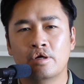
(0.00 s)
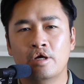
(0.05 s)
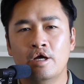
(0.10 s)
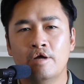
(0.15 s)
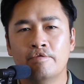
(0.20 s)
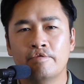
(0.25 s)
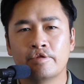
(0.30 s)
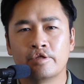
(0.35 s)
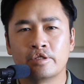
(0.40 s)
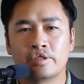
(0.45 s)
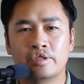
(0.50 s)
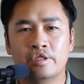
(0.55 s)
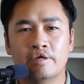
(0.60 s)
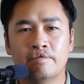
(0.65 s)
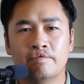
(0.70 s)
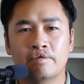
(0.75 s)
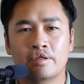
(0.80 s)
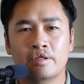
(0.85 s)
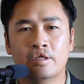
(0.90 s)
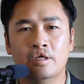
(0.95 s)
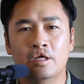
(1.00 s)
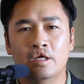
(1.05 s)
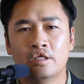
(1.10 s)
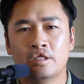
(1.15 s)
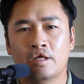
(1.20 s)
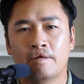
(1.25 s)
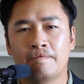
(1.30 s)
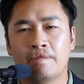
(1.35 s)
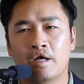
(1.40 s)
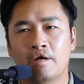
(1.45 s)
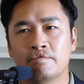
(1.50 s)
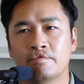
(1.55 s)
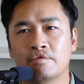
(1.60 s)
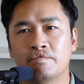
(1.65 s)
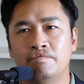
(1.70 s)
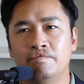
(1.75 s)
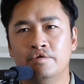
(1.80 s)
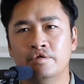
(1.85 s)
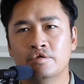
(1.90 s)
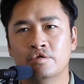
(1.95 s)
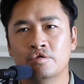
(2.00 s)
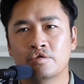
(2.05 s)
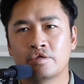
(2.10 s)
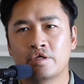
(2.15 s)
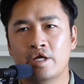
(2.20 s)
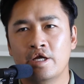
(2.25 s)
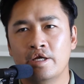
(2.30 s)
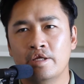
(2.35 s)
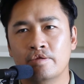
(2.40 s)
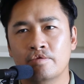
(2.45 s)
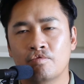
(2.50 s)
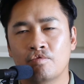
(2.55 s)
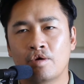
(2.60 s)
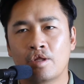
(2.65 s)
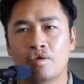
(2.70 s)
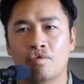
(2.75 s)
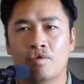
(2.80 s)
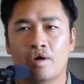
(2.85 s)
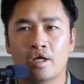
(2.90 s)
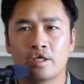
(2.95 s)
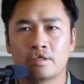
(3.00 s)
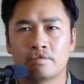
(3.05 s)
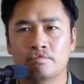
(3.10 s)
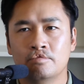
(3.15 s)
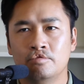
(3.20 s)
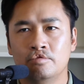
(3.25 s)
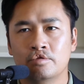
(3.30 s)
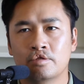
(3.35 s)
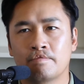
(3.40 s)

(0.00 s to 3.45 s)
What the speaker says: everything's different. Sometimes you'll feel okay to want to watch a movie.